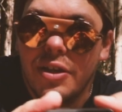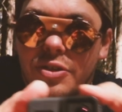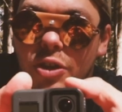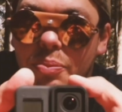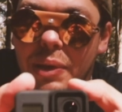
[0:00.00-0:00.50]

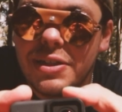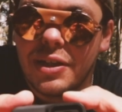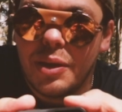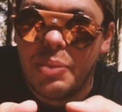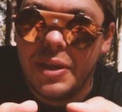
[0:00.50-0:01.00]
So you're
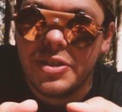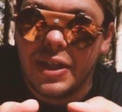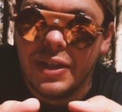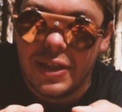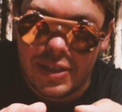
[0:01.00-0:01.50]
basically
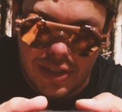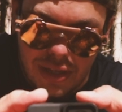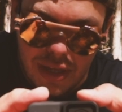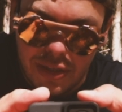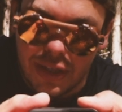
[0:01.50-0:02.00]
pincing
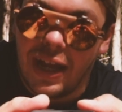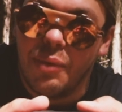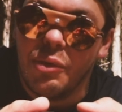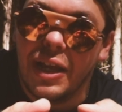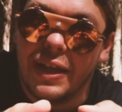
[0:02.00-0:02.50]
the
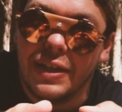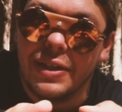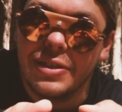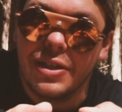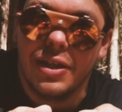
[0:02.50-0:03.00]
camera like
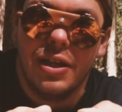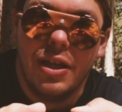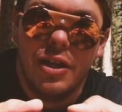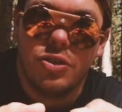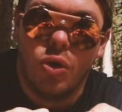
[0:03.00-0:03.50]
this.
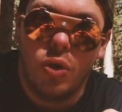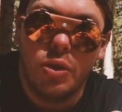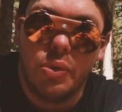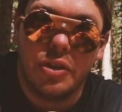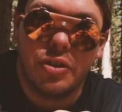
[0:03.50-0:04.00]
So all you
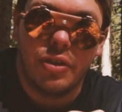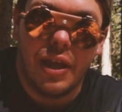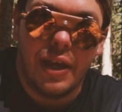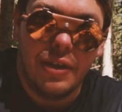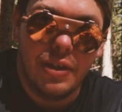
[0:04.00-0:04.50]
want to do
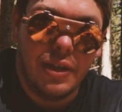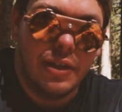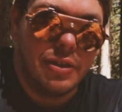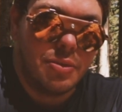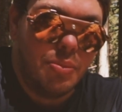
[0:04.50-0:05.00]
then
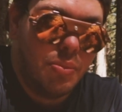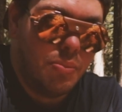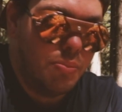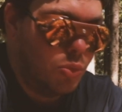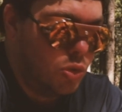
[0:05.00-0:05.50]
is
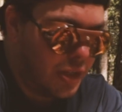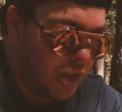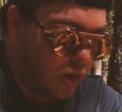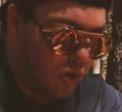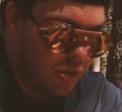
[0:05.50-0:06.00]
move it
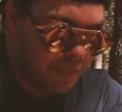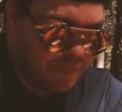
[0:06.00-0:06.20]
along.